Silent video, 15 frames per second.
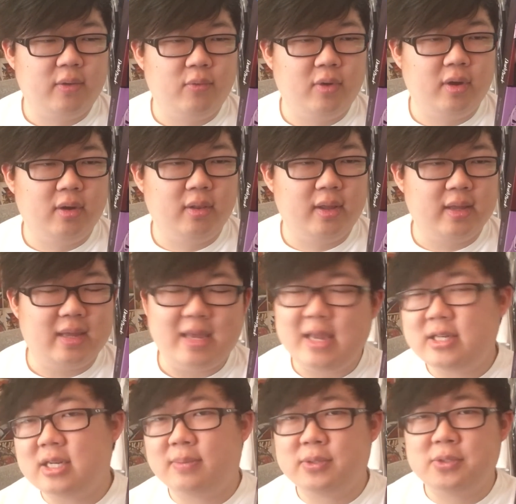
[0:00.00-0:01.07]
where like
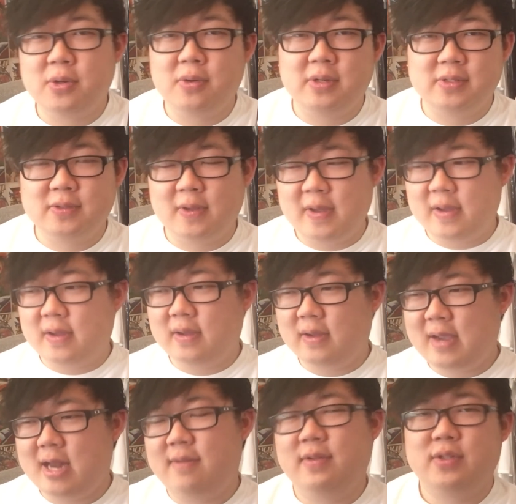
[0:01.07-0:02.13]
each episode is like
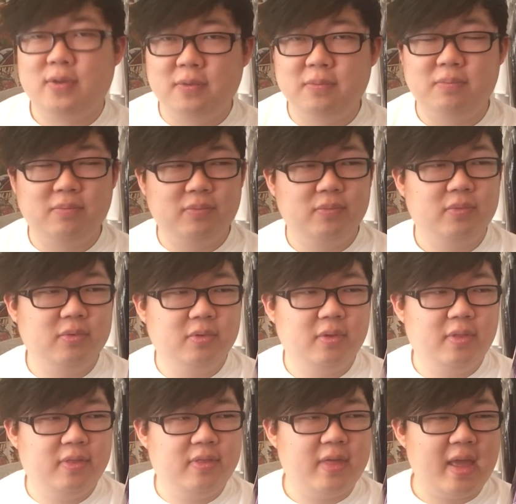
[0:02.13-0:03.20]
kind of its own
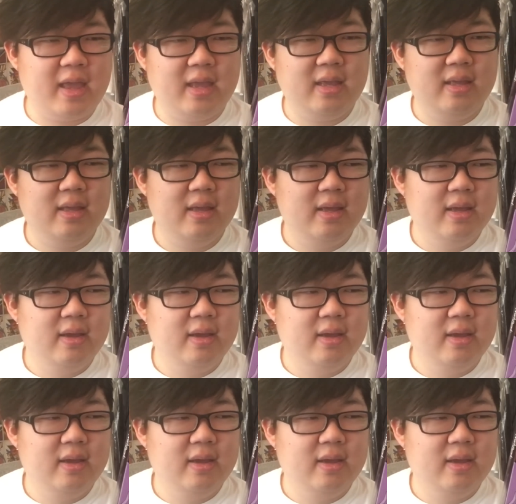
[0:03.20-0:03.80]
thing,